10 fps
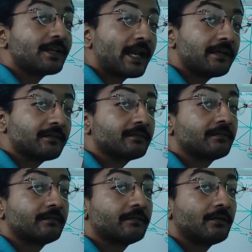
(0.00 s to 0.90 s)
right.
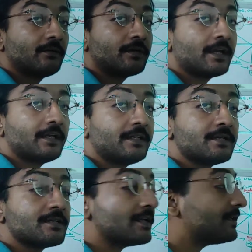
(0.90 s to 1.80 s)
Okay, it
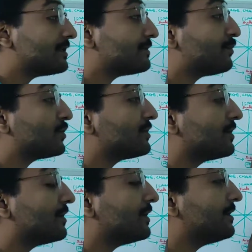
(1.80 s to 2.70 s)

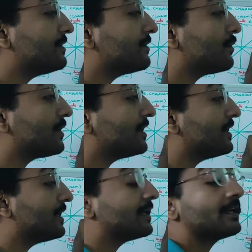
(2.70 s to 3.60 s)
is
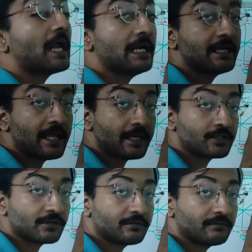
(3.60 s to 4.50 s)
rotating in a right
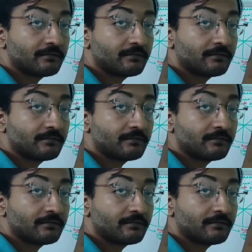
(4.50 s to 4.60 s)
direction.